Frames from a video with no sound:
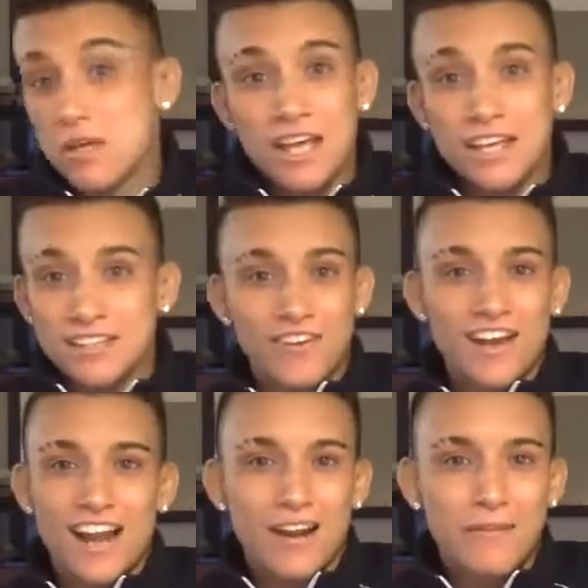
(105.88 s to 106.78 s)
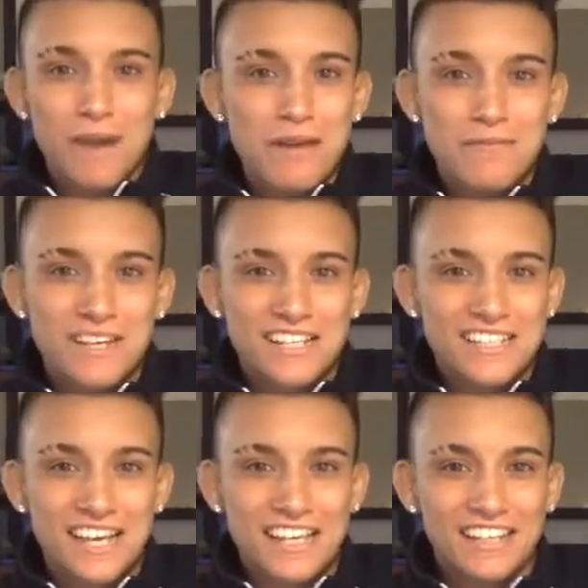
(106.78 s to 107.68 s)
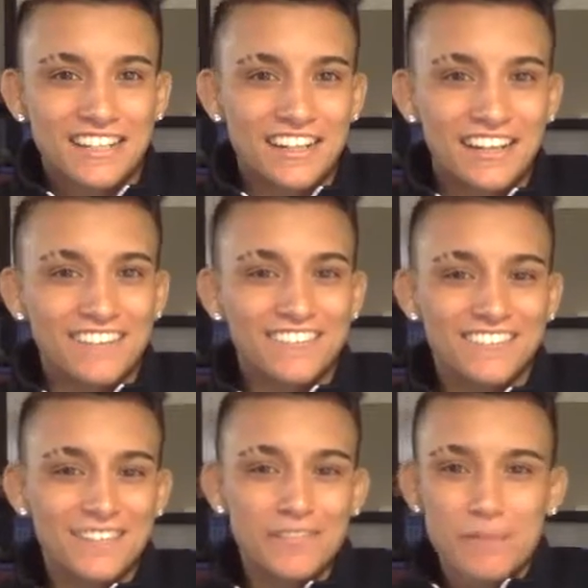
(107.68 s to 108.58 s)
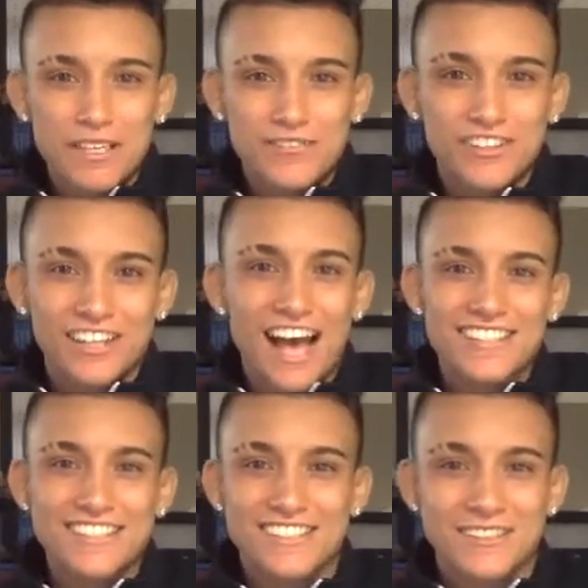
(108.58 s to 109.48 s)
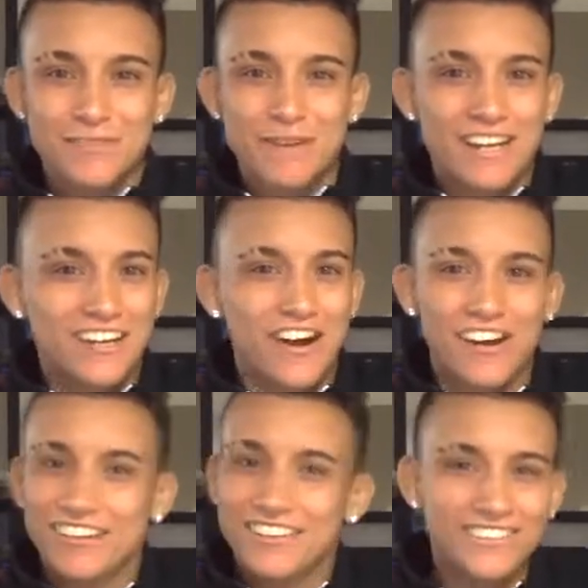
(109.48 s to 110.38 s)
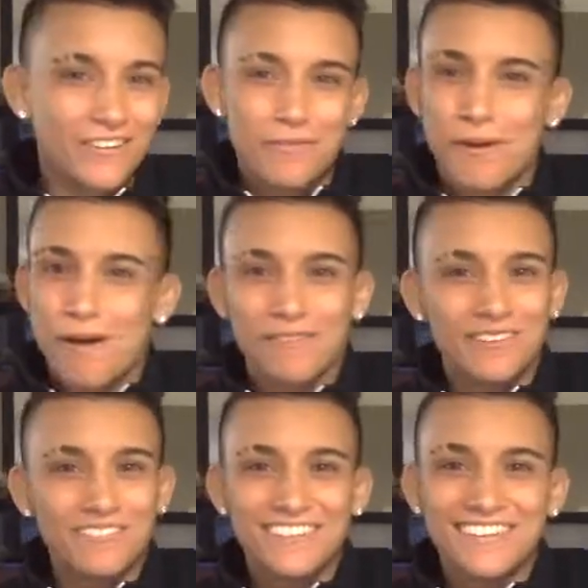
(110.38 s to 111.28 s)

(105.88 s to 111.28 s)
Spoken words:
it's fine. I don't mind being second, you know. Last until the main card. It's no problem.